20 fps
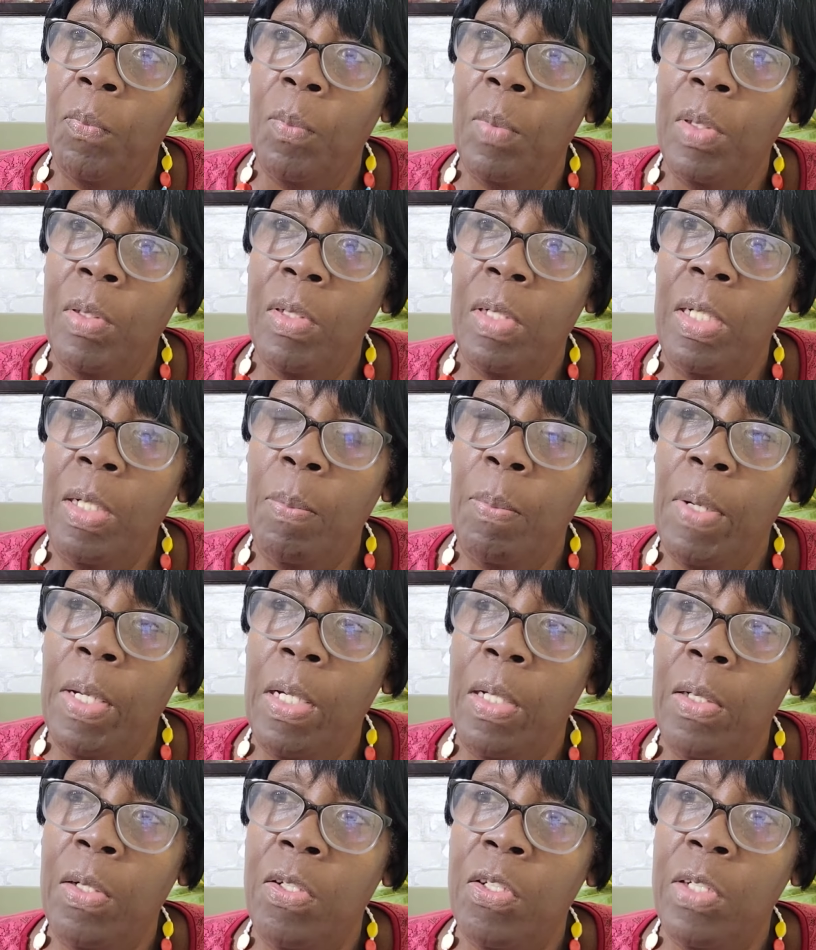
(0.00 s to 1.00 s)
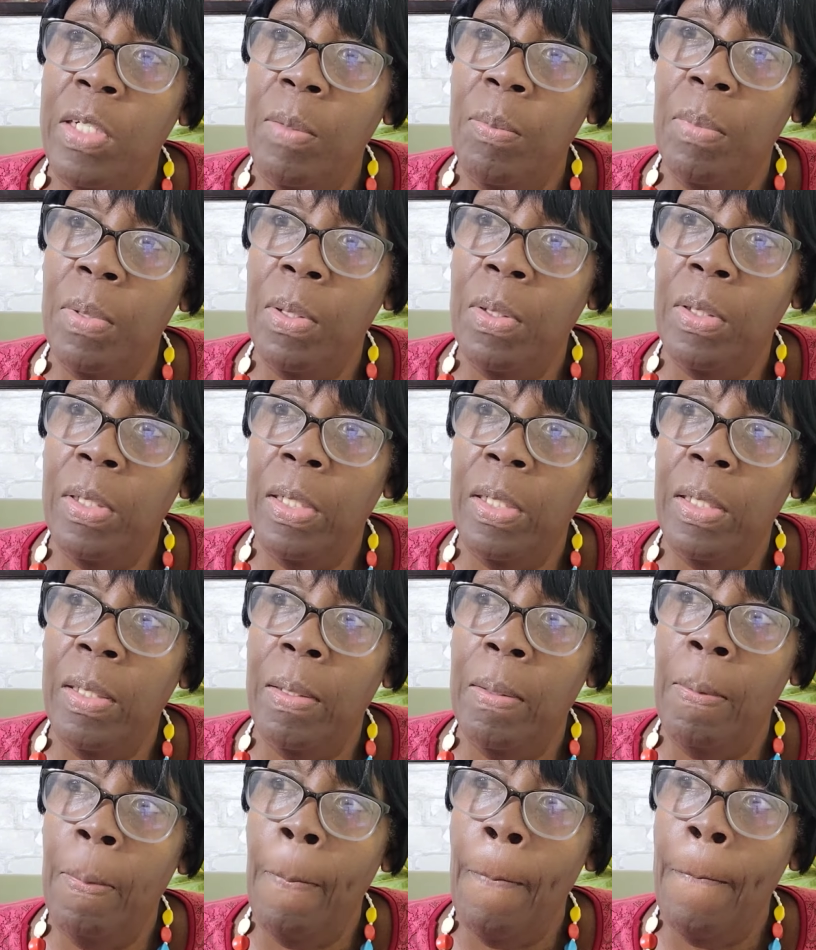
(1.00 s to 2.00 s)
I sleep and I dream about it
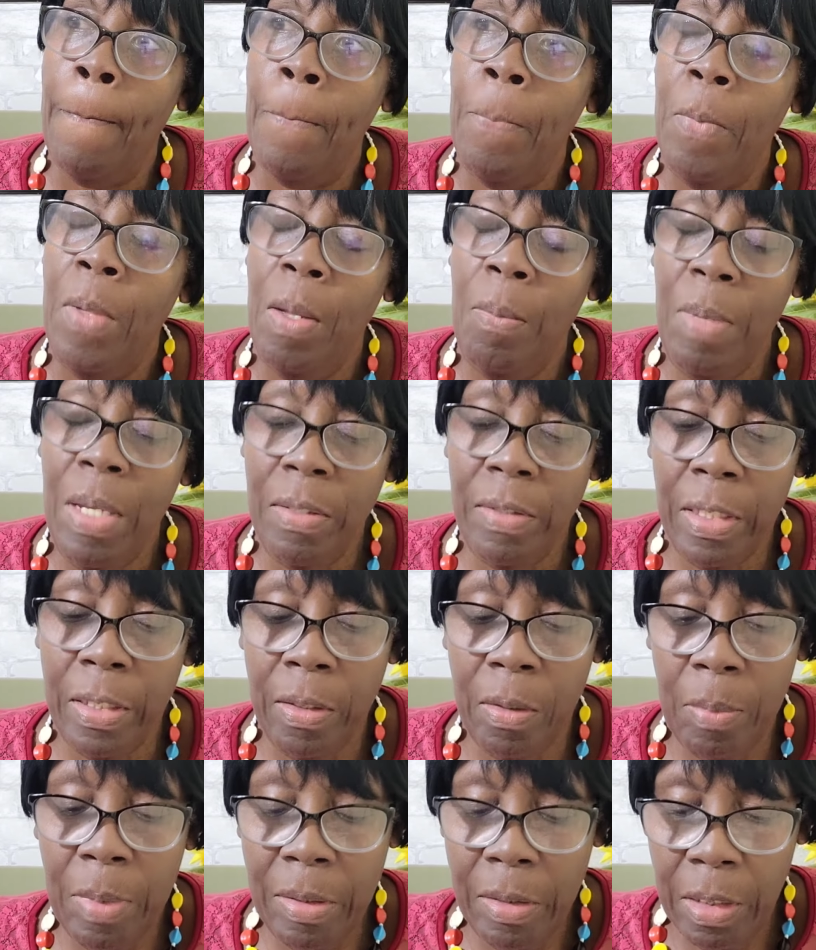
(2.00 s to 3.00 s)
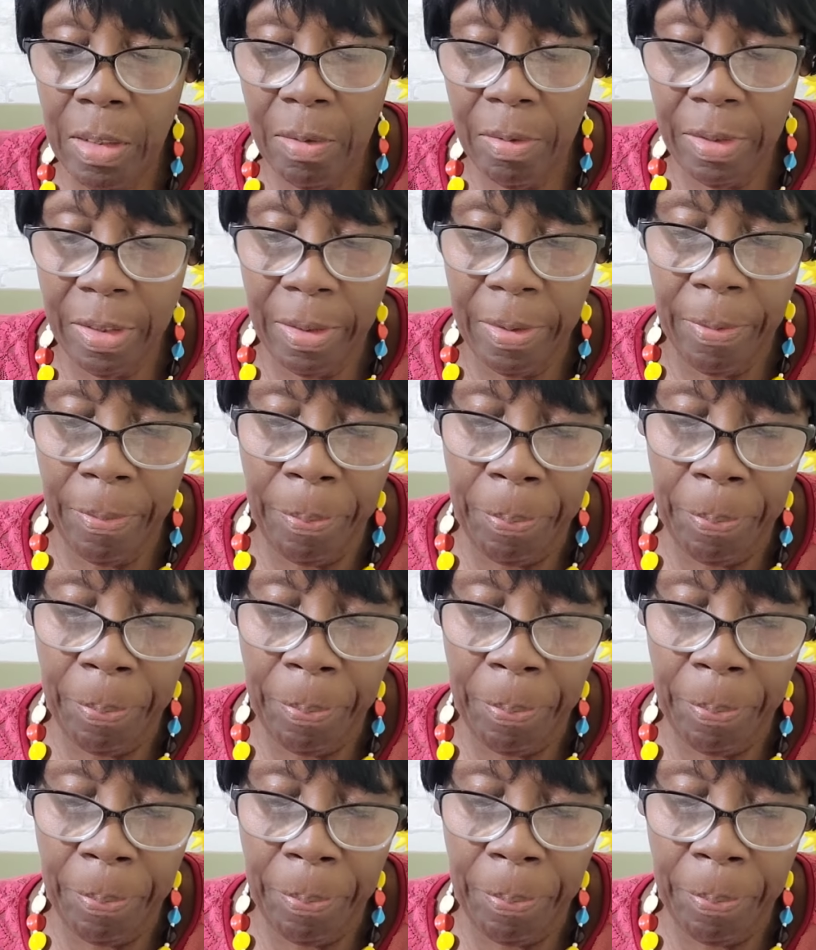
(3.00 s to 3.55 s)
I may say to myself, say,